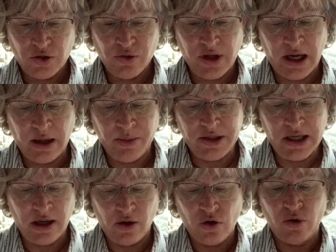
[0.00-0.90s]
the
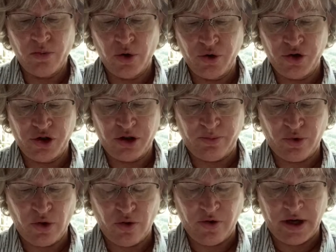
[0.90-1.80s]
Habitat Homeownership
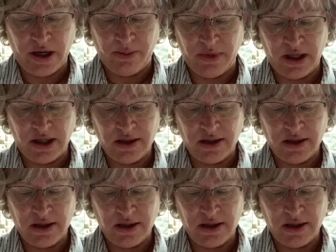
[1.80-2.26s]
Program is